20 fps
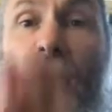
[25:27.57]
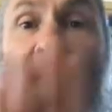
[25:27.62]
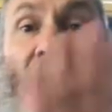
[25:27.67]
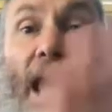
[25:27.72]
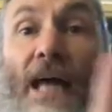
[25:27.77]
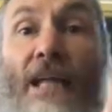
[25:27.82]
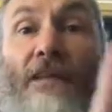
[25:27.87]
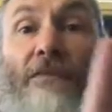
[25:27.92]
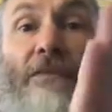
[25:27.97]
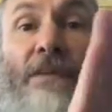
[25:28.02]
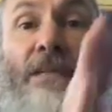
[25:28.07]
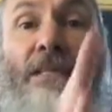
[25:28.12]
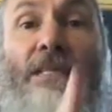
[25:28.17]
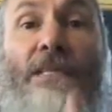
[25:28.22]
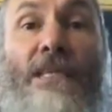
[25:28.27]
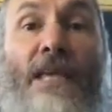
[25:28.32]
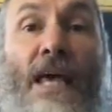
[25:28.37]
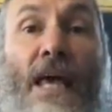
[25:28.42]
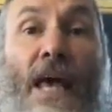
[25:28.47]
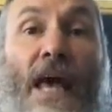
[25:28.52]

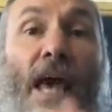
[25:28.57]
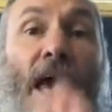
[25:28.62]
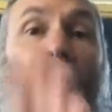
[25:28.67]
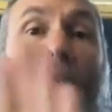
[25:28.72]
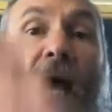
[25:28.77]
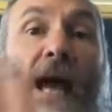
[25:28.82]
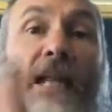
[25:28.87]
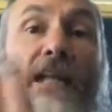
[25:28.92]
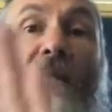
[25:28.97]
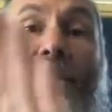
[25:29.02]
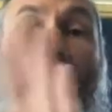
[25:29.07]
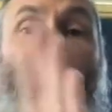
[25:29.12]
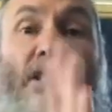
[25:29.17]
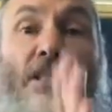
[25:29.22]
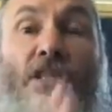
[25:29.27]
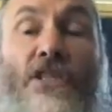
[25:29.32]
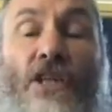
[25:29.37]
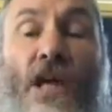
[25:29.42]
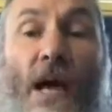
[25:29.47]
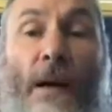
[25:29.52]
elephants,
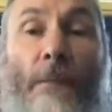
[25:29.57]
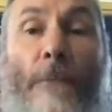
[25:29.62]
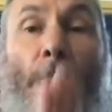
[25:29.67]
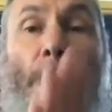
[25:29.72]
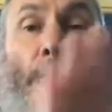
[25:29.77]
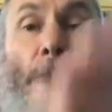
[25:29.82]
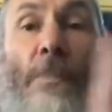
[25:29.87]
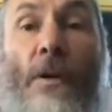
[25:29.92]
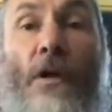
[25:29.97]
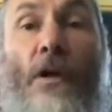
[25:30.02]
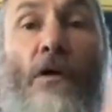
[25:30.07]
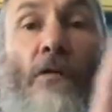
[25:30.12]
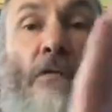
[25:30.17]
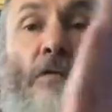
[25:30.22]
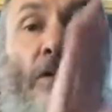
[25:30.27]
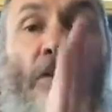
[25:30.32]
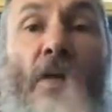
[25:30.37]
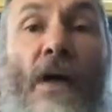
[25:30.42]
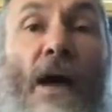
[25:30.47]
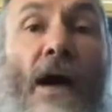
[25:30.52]
elephants jump
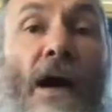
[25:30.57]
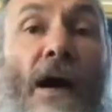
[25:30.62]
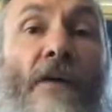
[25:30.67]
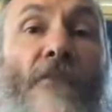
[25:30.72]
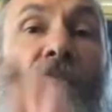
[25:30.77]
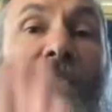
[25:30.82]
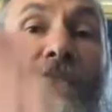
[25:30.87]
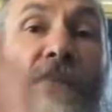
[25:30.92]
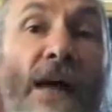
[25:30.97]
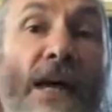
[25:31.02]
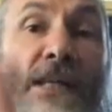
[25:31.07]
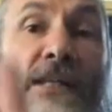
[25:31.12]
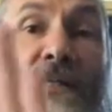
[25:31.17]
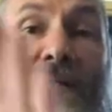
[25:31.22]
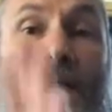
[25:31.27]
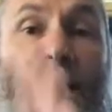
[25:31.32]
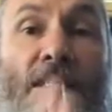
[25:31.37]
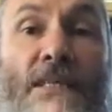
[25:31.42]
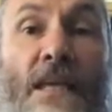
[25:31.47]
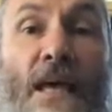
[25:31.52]
over the
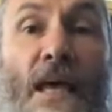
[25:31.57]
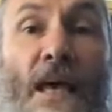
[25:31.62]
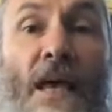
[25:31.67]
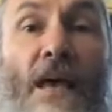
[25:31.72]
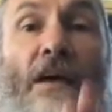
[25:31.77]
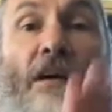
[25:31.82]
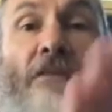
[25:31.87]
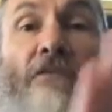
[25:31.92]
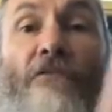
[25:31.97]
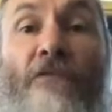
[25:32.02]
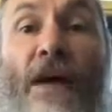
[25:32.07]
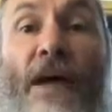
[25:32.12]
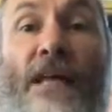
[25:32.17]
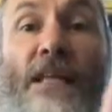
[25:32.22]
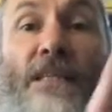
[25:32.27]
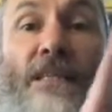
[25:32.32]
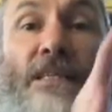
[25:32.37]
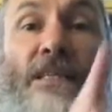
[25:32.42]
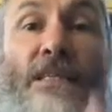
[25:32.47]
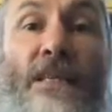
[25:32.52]
fence,
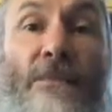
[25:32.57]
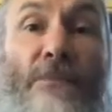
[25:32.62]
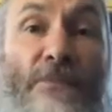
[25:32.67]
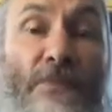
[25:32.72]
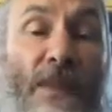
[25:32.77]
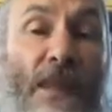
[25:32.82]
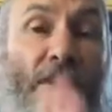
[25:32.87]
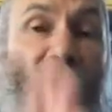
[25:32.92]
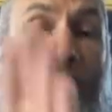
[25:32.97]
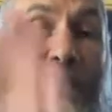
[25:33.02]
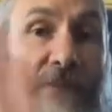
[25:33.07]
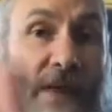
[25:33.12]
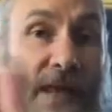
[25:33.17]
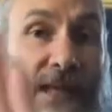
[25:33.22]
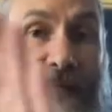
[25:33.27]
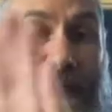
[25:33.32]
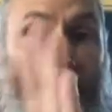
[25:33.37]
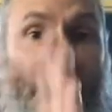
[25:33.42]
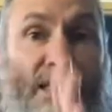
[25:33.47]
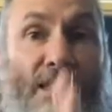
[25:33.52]
fence,
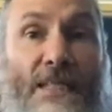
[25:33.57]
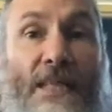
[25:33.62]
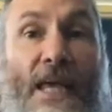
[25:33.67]
fence.